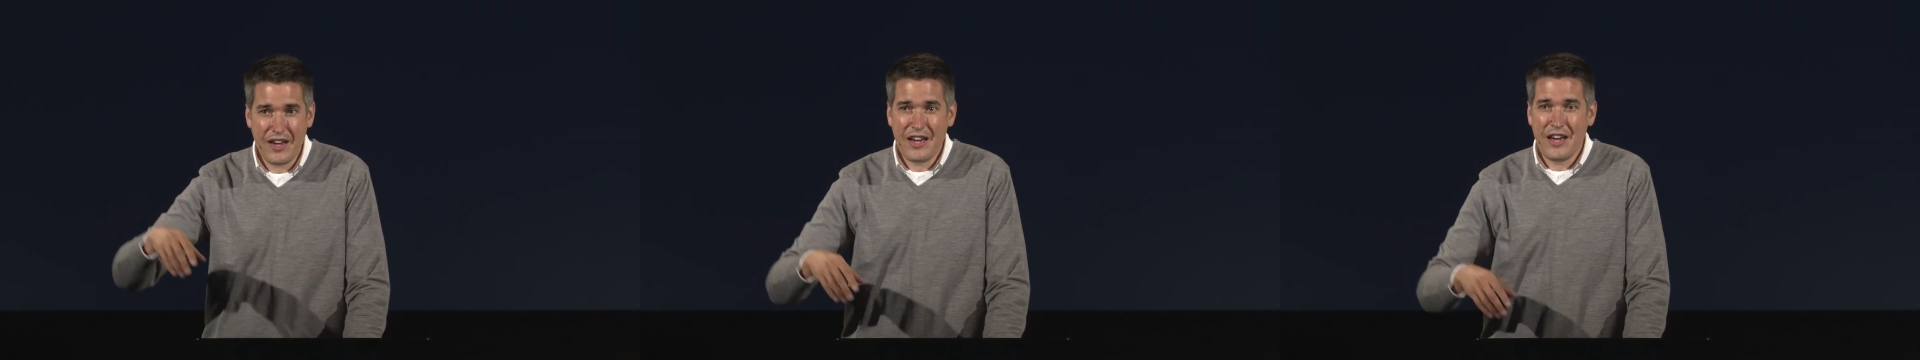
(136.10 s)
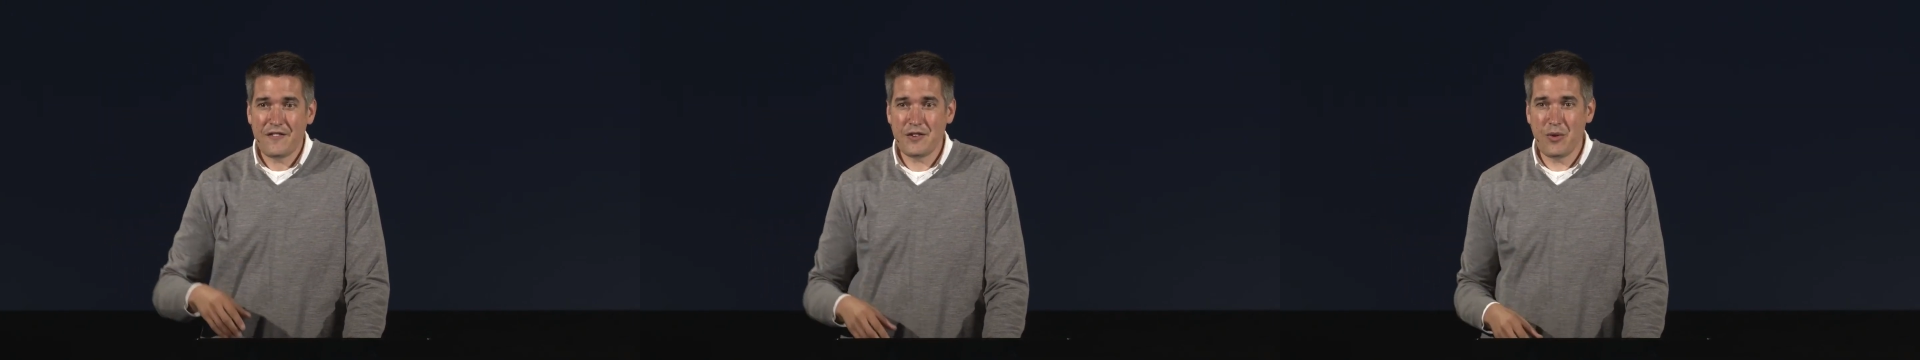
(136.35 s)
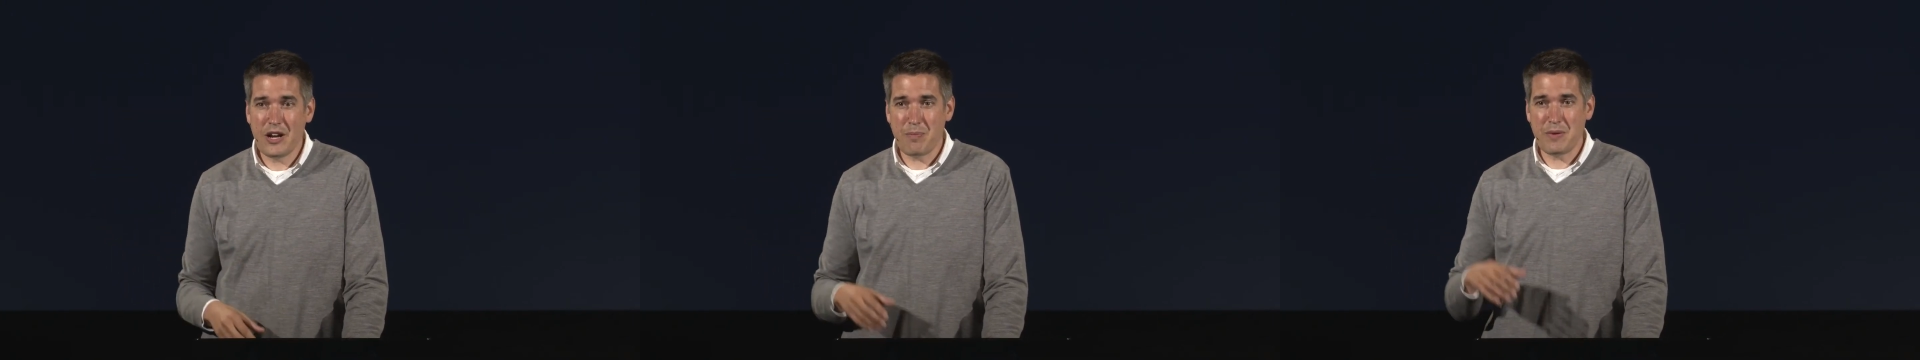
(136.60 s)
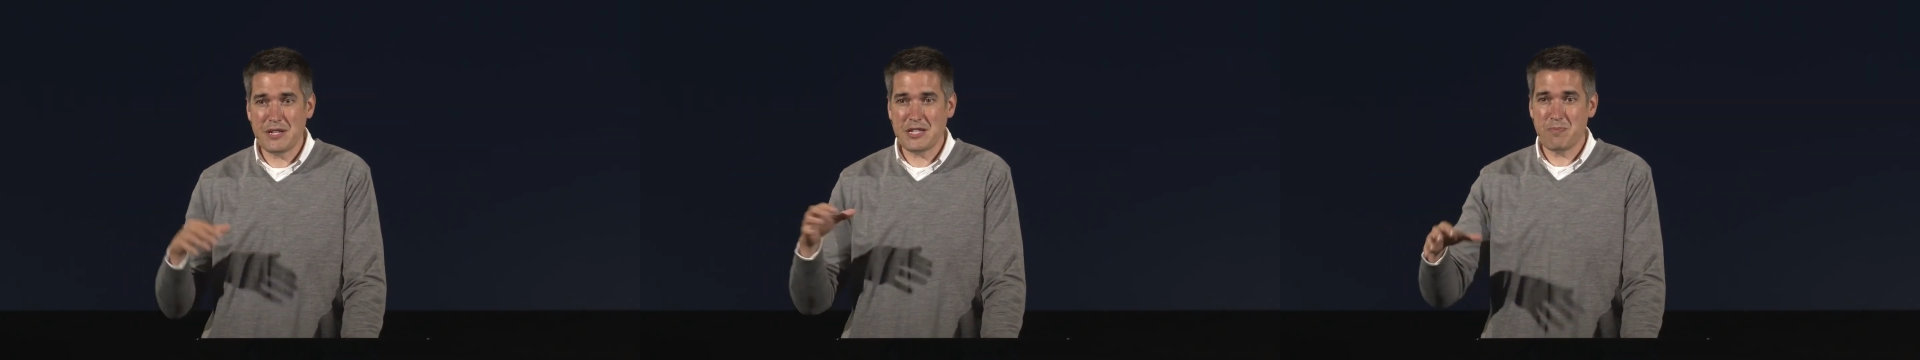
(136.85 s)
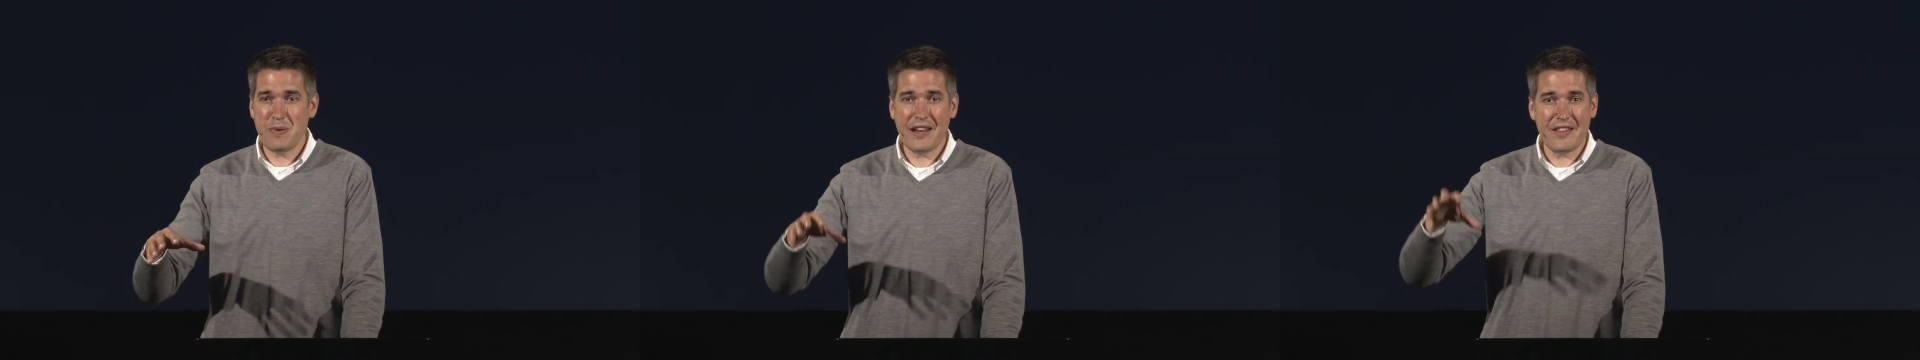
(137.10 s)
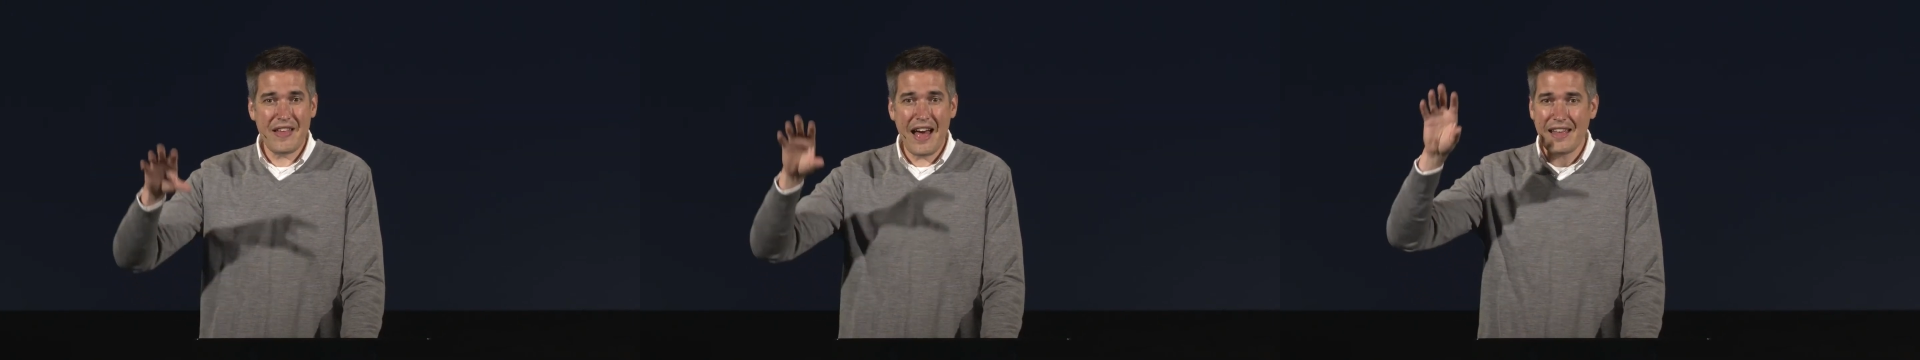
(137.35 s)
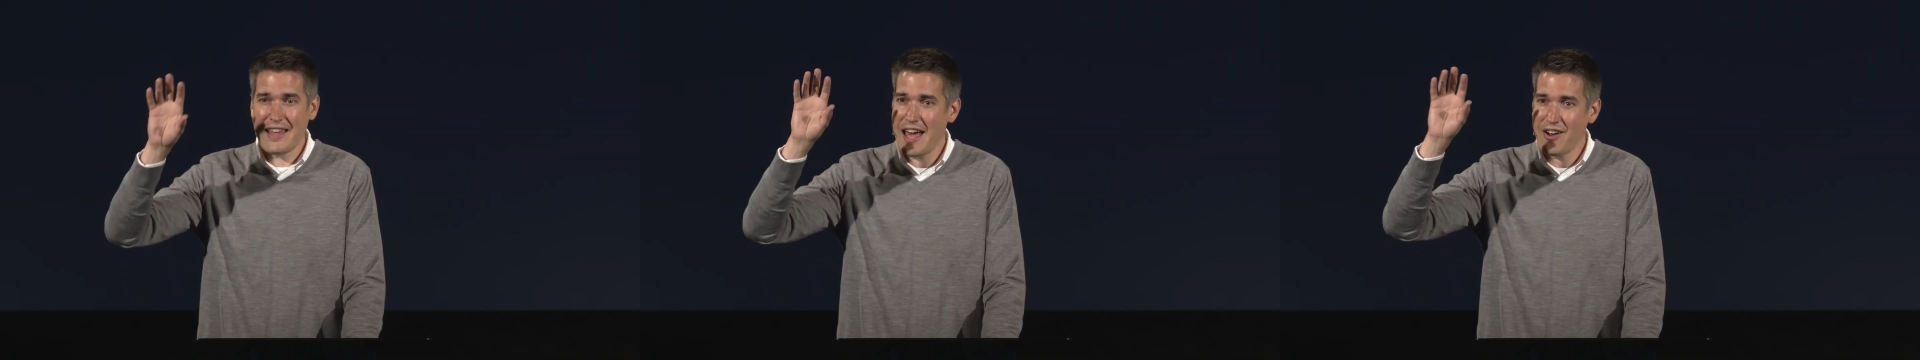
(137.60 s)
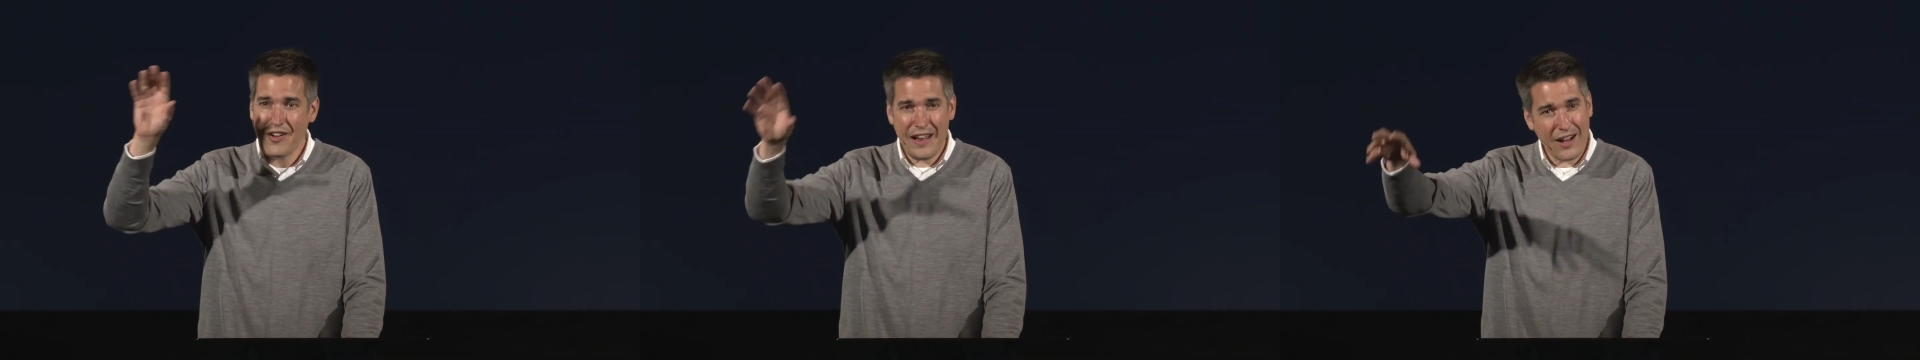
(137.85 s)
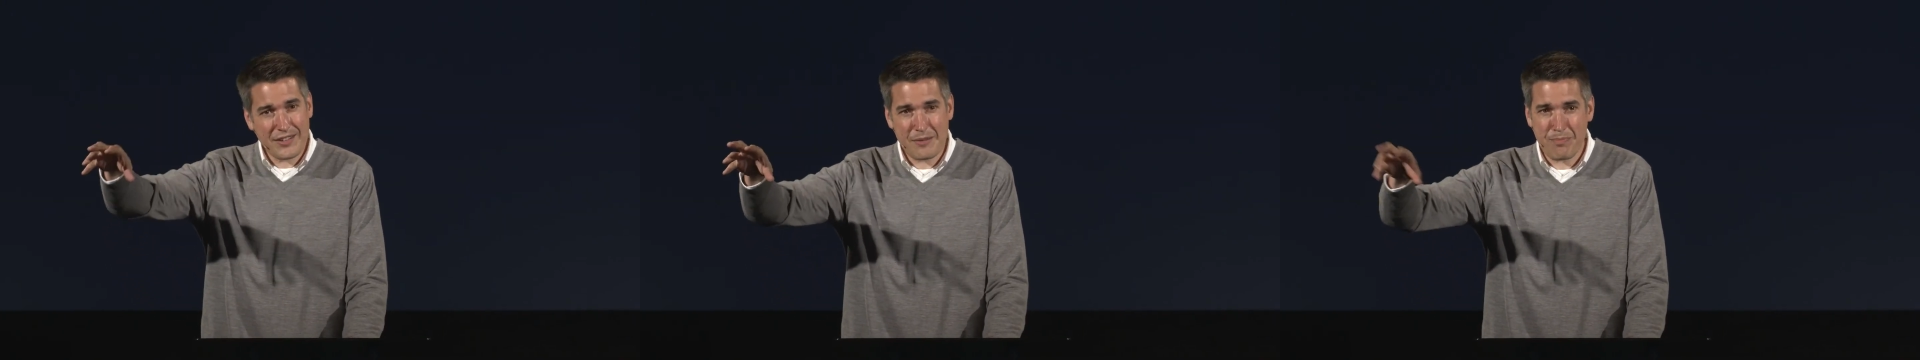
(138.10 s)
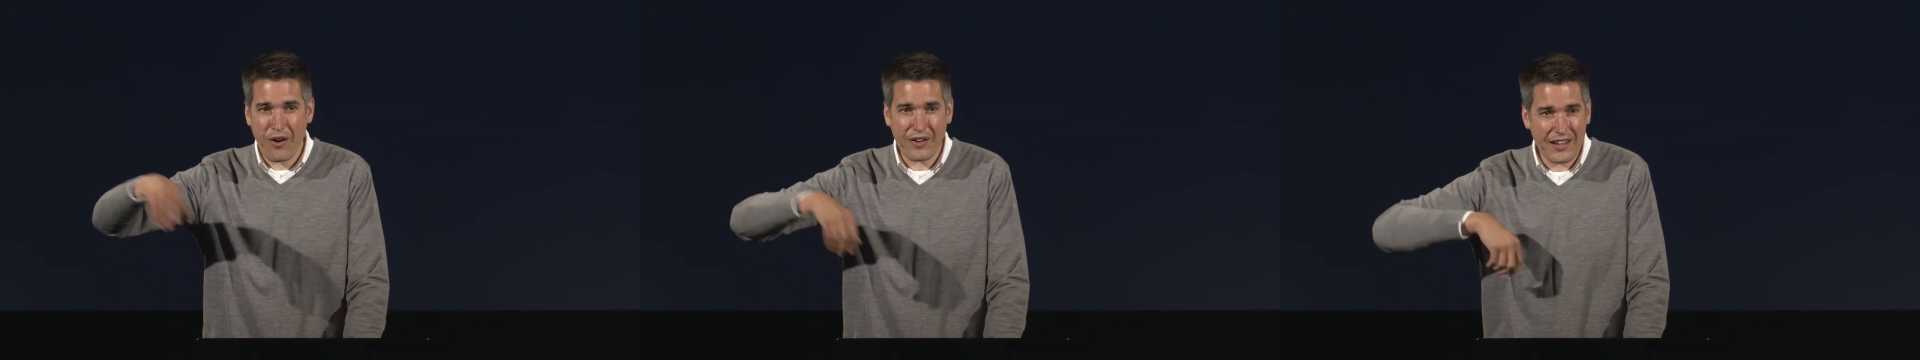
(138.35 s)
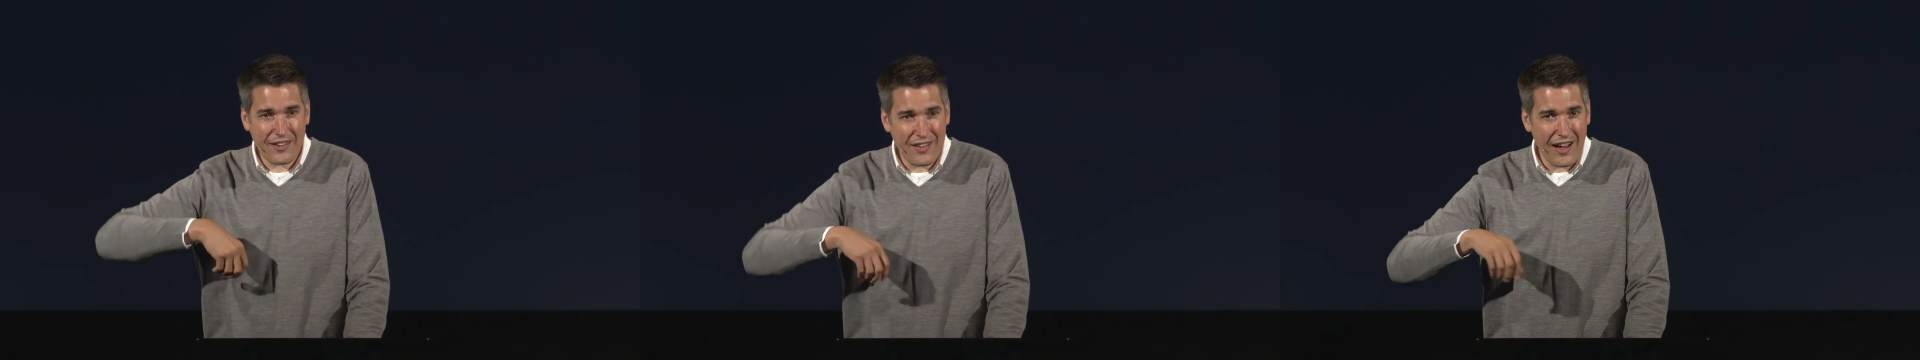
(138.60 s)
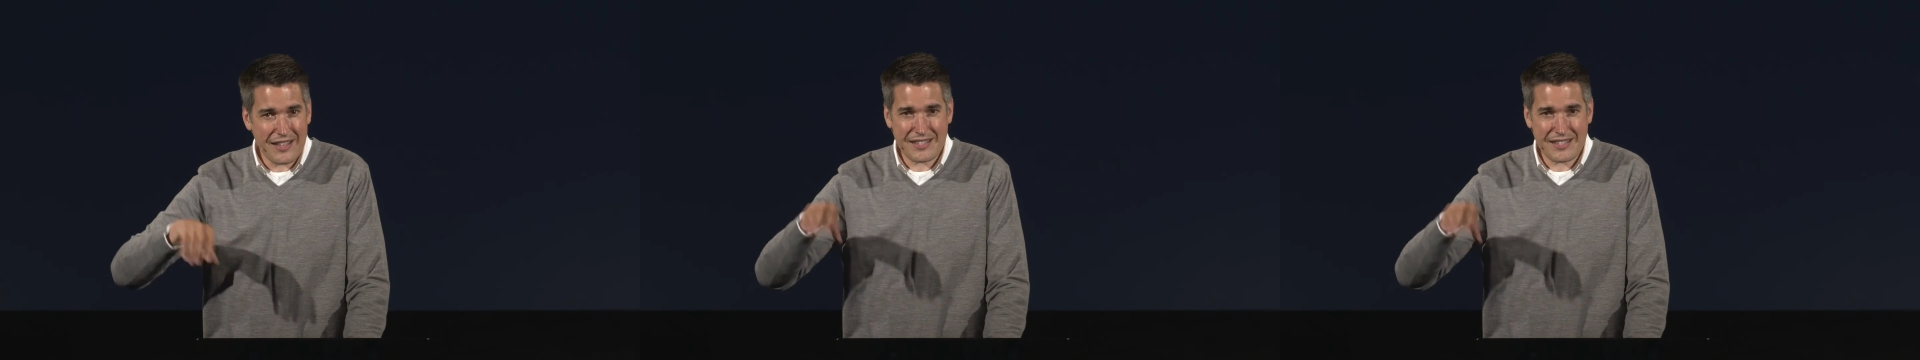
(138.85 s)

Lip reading: if you want to participate in that, head on out to the parking lot.